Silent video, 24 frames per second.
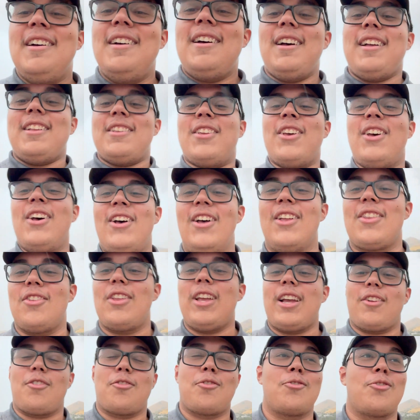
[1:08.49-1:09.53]
Let's, let's
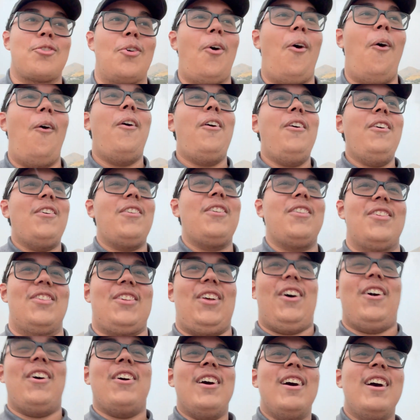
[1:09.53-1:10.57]
take a stroll.
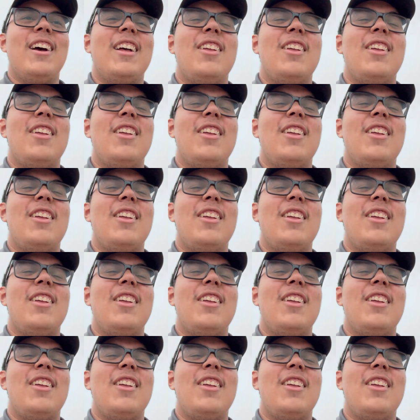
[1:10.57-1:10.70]
So